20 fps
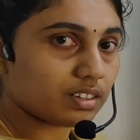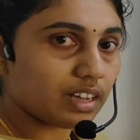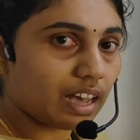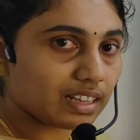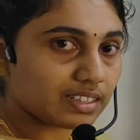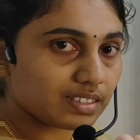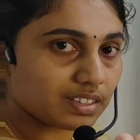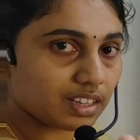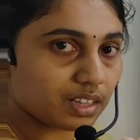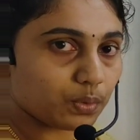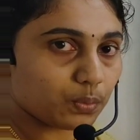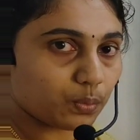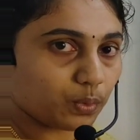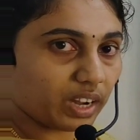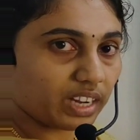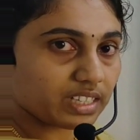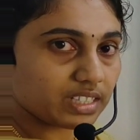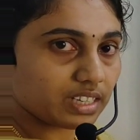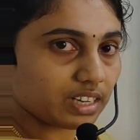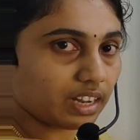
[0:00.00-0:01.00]
dazzling
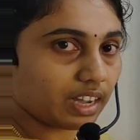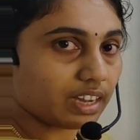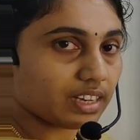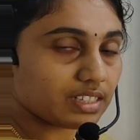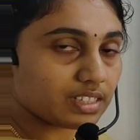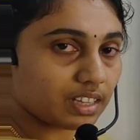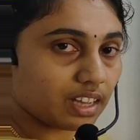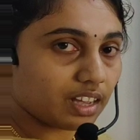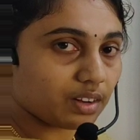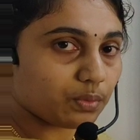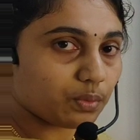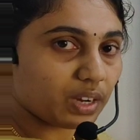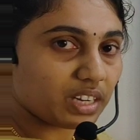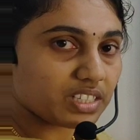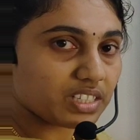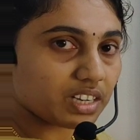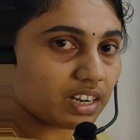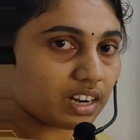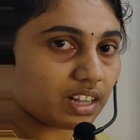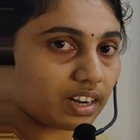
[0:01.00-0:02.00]
white light and
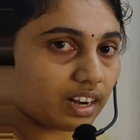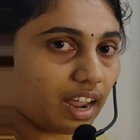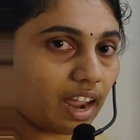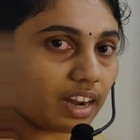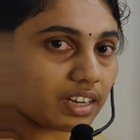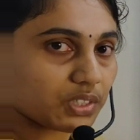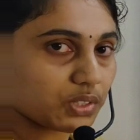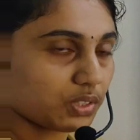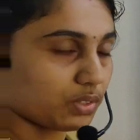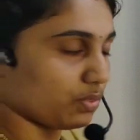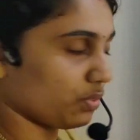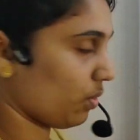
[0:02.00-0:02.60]
white color ash it